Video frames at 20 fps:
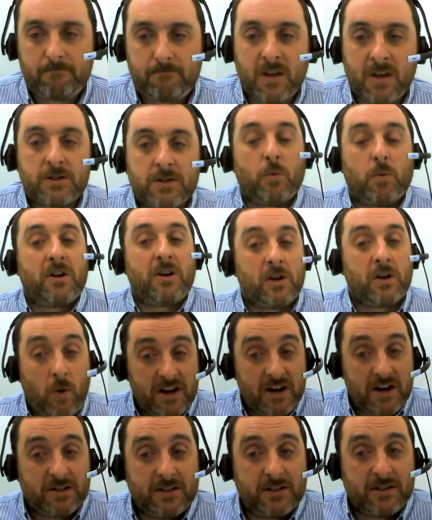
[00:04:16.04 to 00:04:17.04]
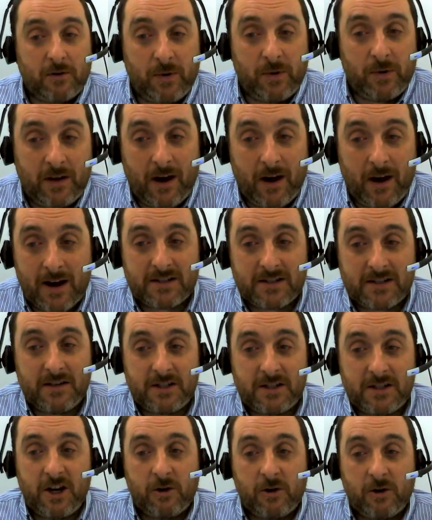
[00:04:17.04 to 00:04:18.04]
So one of the questions that we asked
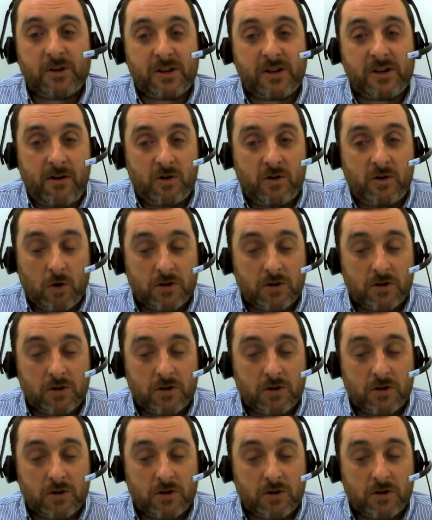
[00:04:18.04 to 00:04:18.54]
this year was around